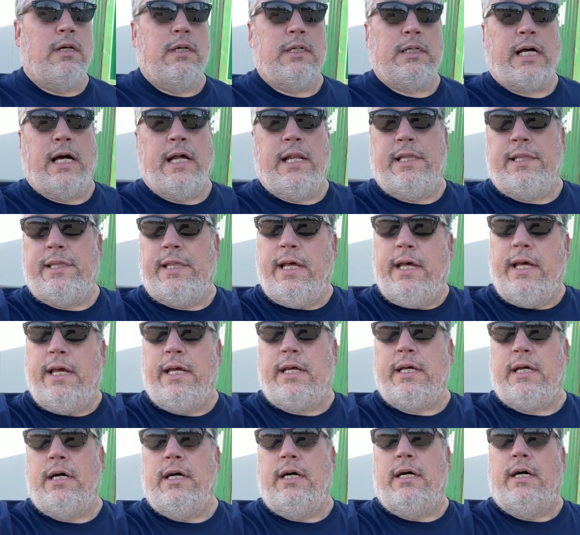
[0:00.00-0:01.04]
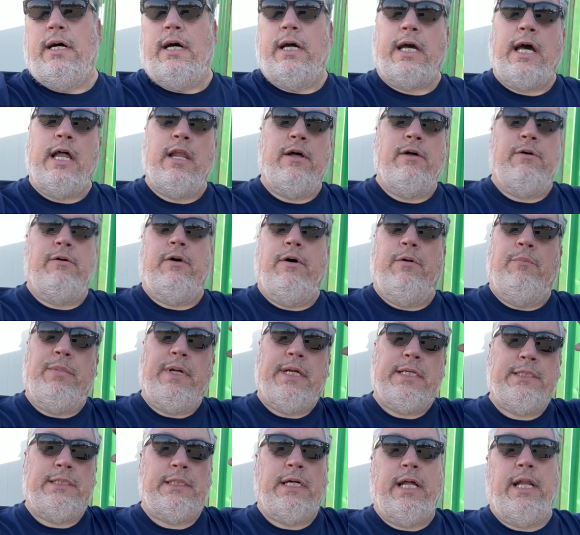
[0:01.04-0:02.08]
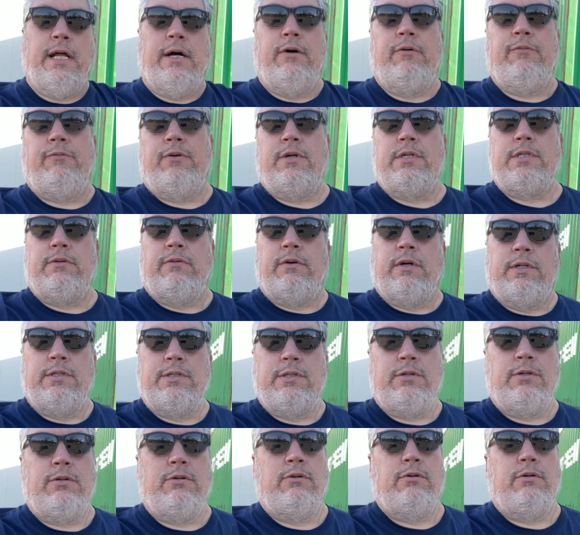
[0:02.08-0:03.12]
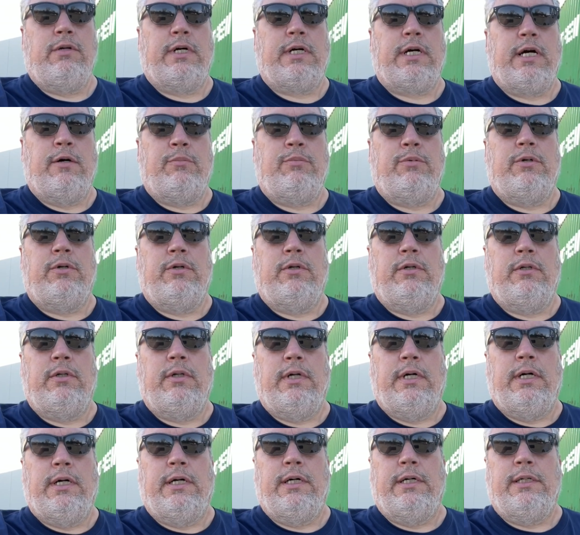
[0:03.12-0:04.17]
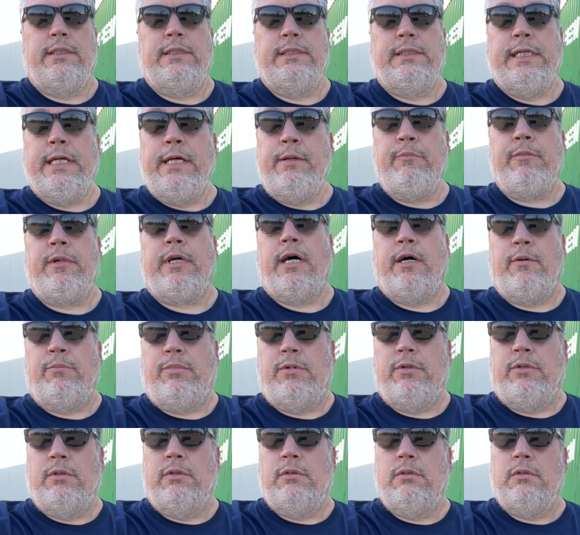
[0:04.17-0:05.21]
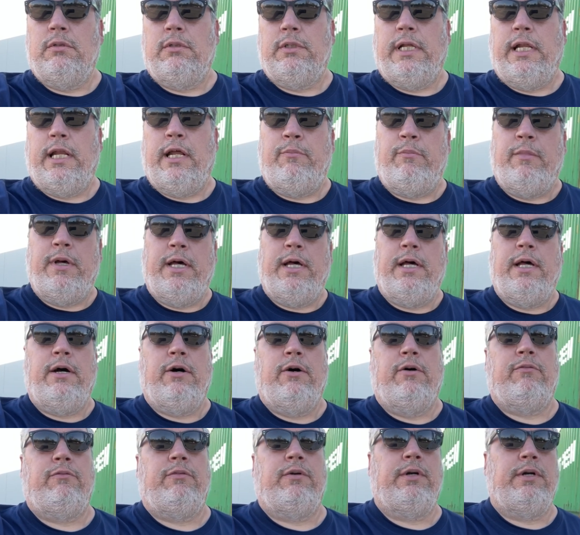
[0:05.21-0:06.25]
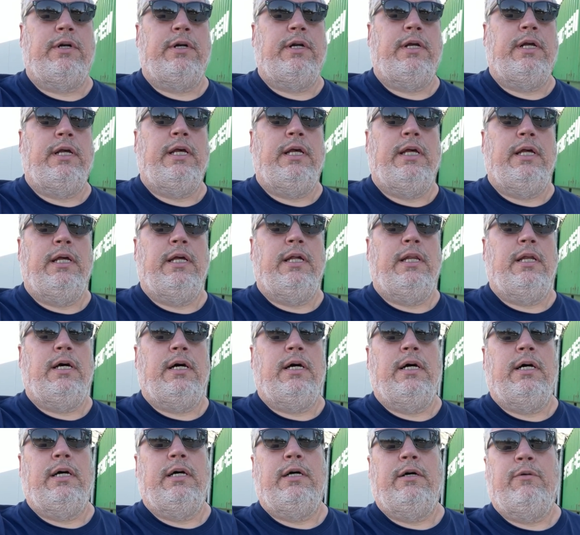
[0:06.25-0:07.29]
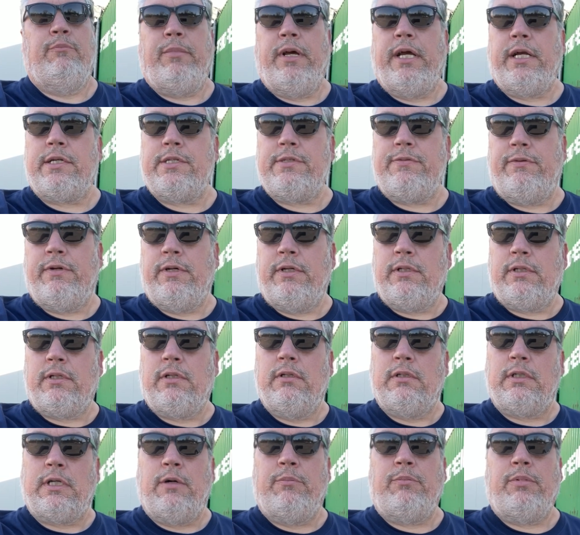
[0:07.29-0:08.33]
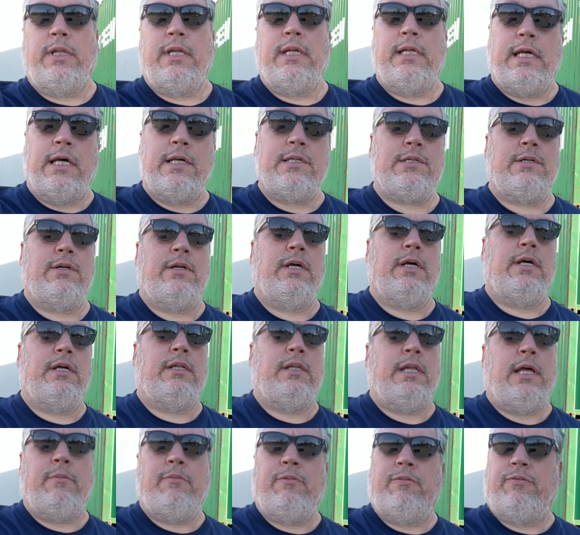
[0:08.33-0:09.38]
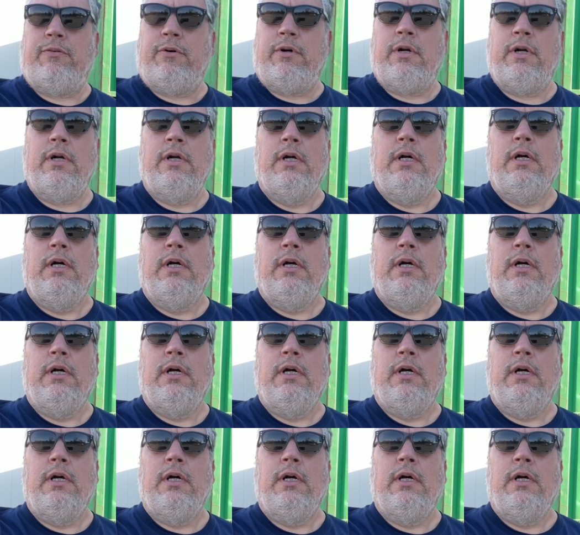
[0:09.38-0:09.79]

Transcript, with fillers: got to thank, uh, I got a, a, big shout out, first of all, to a couple, a team couple that I met over in um, Bakersfield, couple that yesterday, day before.